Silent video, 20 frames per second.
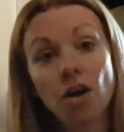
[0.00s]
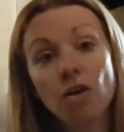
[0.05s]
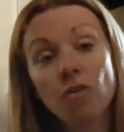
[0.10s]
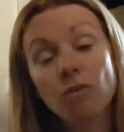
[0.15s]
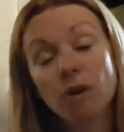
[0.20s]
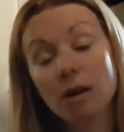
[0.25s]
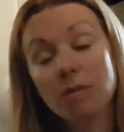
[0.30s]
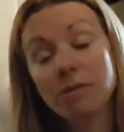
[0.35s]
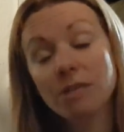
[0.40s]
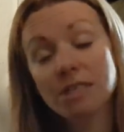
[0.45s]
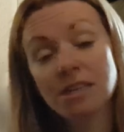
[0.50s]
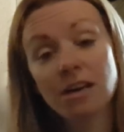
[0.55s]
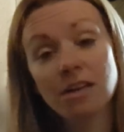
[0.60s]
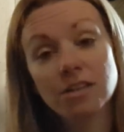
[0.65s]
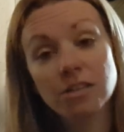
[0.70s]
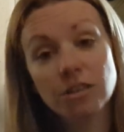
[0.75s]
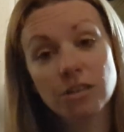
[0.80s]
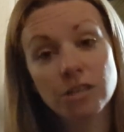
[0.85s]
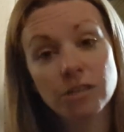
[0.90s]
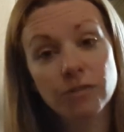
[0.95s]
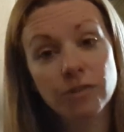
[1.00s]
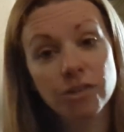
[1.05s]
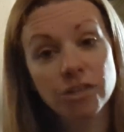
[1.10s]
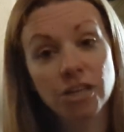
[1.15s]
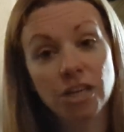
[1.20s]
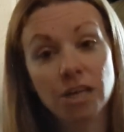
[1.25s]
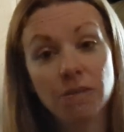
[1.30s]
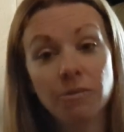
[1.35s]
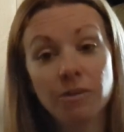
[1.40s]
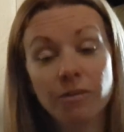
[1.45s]
When we start to use for
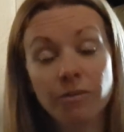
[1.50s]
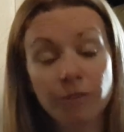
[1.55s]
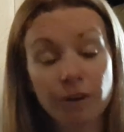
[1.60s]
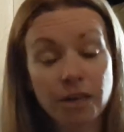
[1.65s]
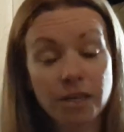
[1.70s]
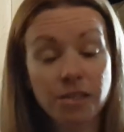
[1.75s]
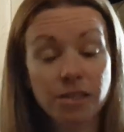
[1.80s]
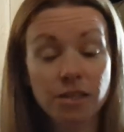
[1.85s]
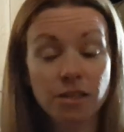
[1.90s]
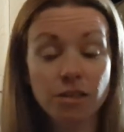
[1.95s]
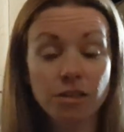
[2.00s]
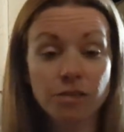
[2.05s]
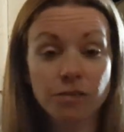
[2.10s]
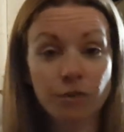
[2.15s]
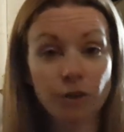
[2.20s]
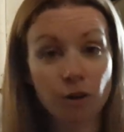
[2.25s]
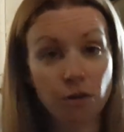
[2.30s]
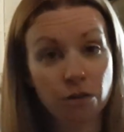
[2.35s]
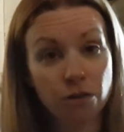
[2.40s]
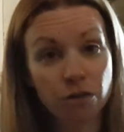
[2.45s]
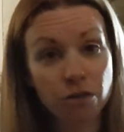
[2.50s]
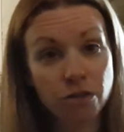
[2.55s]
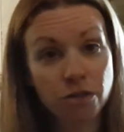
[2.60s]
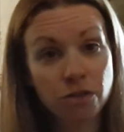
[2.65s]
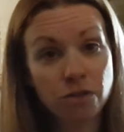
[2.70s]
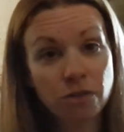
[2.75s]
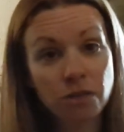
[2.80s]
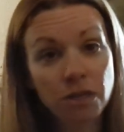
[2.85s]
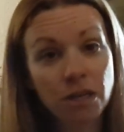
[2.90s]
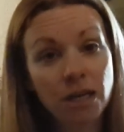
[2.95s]
sherry, we firstly use for
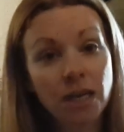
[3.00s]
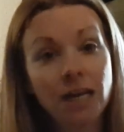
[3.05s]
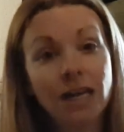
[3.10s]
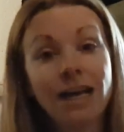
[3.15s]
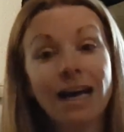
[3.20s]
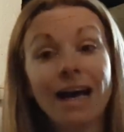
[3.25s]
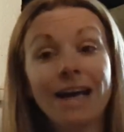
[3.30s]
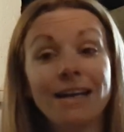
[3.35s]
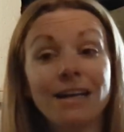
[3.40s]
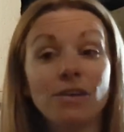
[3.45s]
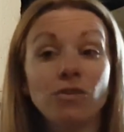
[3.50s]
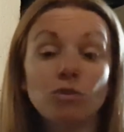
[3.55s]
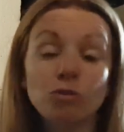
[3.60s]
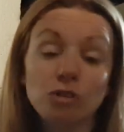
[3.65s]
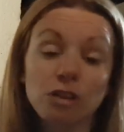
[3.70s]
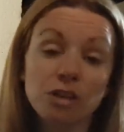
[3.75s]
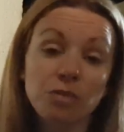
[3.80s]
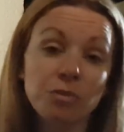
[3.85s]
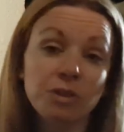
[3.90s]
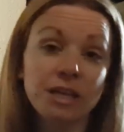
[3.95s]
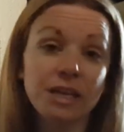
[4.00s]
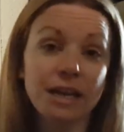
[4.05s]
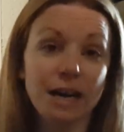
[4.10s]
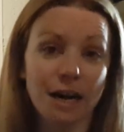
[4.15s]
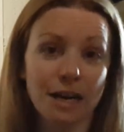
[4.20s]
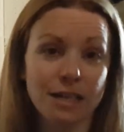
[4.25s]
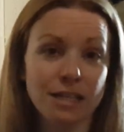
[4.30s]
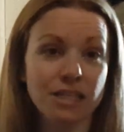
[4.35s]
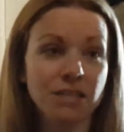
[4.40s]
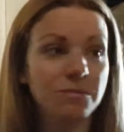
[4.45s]
Oloroso, and then only when the
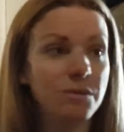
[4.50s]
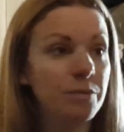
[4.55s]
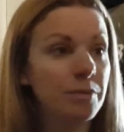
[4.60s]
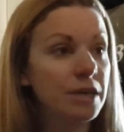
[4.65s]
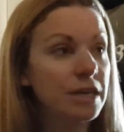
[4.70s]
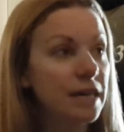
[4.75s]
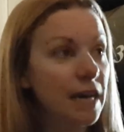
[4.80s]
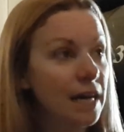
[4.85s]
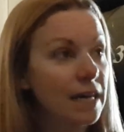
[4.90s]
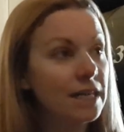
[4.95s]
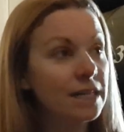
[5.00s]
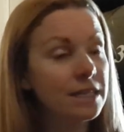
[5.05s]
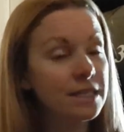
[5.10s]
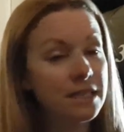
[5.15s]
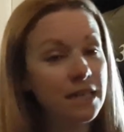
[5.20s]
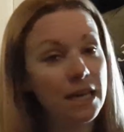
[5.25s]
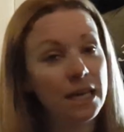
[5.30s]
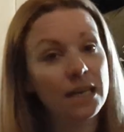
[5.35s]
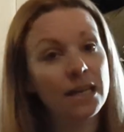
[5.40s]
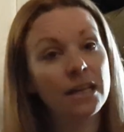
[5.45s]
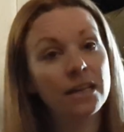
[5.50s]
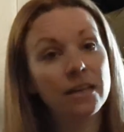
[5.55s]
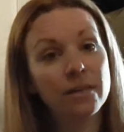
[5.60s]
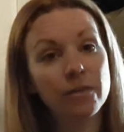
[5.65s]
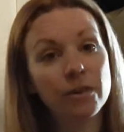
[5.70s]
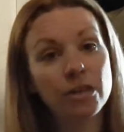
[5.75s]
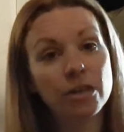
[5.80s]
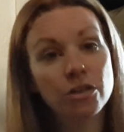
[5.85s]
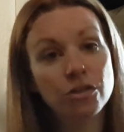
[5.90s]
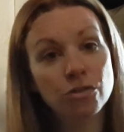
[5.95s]
cask is maybe 9, 10,
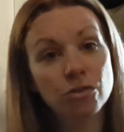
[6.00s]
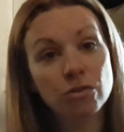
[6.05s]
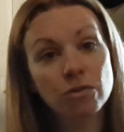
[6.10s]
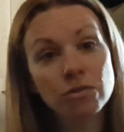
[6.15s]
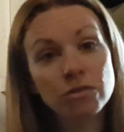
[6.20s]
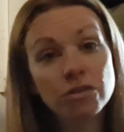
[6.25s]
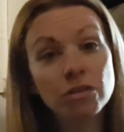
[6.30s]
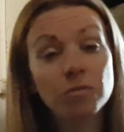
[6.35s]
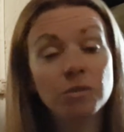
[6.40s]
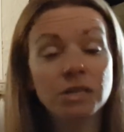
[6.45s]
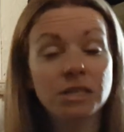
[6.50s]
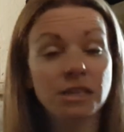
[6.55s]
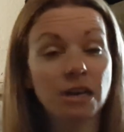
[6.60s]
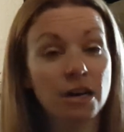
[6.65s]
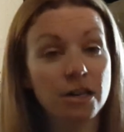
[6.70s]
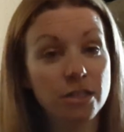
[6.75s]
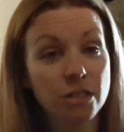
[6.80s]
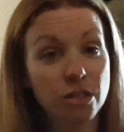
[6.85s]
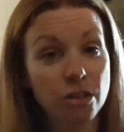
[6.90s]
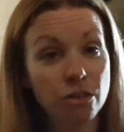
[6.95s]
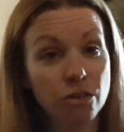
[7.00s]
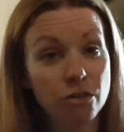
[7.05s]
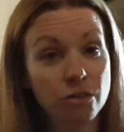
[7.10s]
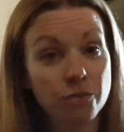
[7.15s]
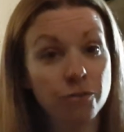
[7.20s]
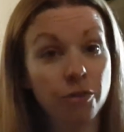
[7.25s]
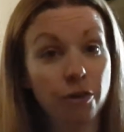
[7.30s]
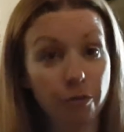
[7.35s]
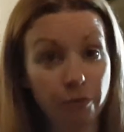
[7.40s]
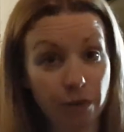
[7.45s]
11 years old do we start to use
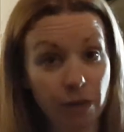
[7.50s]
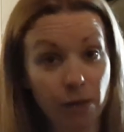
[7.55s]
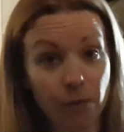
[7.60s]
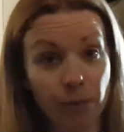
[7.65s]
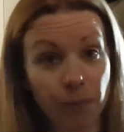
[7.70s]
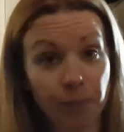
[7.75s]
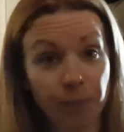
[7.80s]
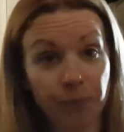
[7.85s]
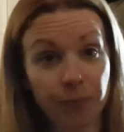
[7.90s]
for Fino.